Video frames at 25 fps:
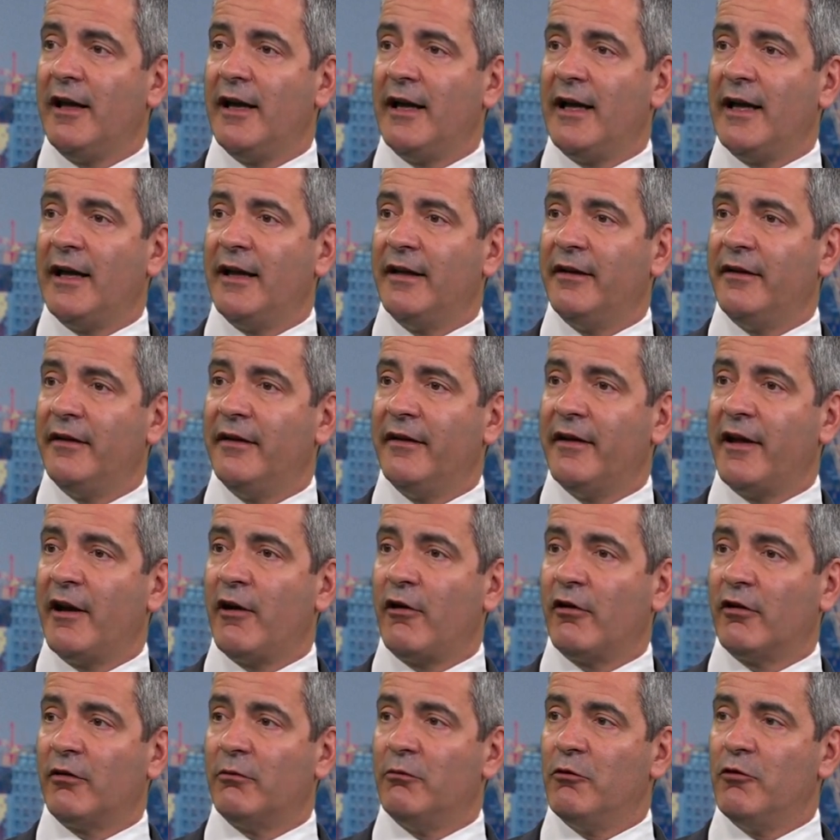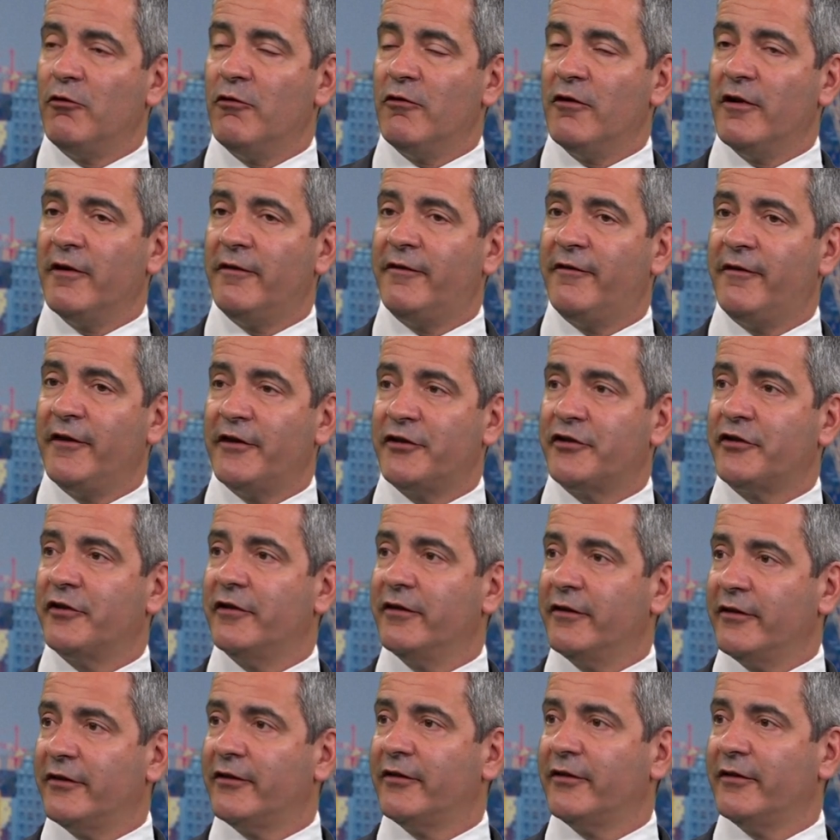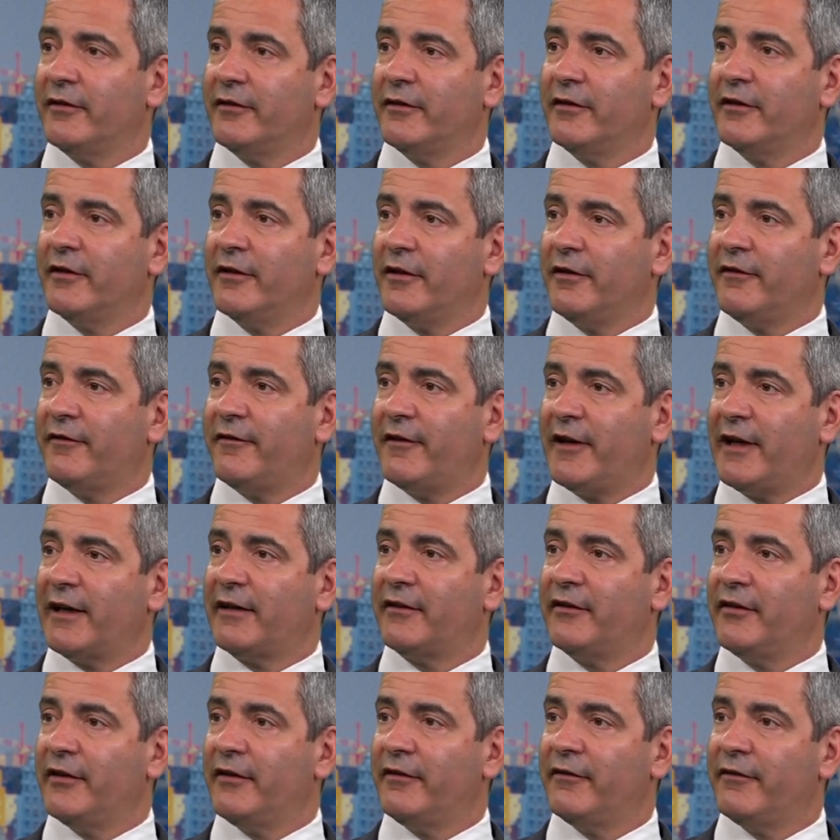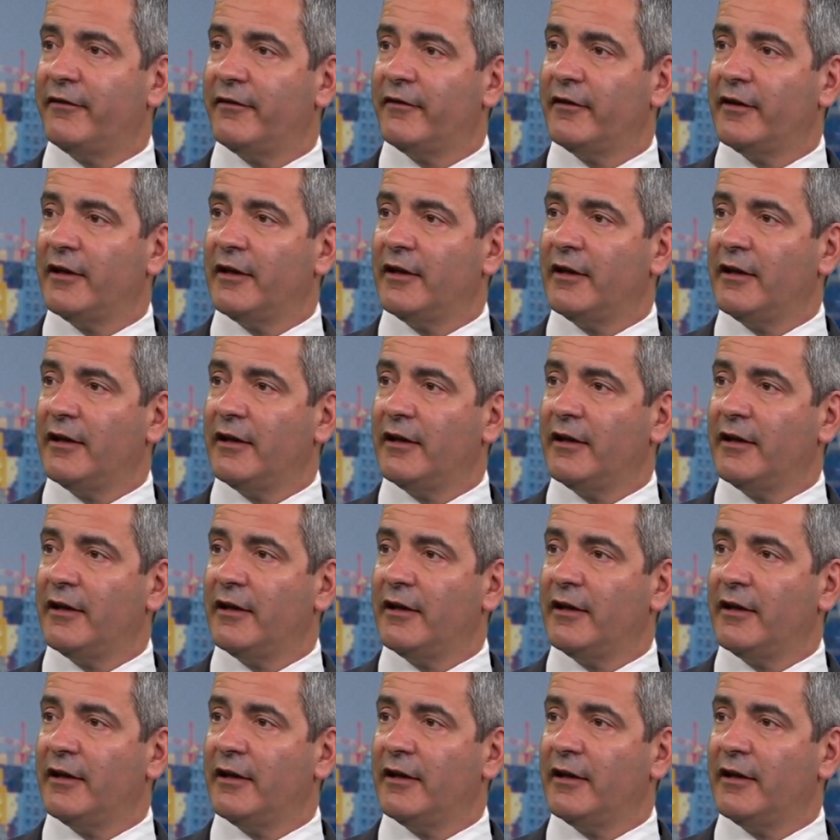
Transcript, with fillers: and they are a more efficient and effective